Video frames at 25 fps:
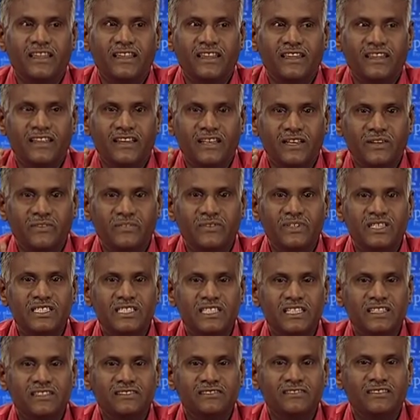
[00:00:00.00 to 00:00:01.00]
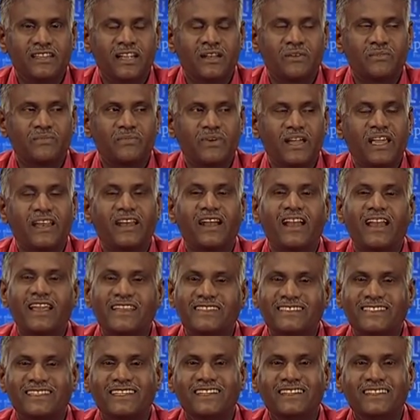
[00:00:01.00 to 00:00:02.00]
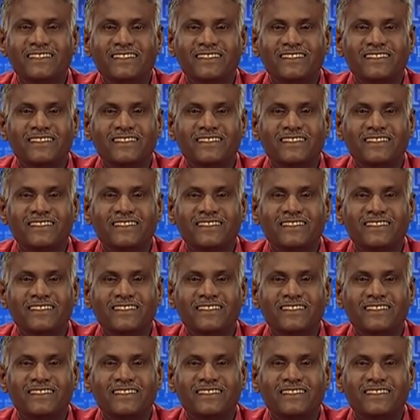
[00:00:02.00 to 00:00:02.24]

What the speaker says: revision and finalizing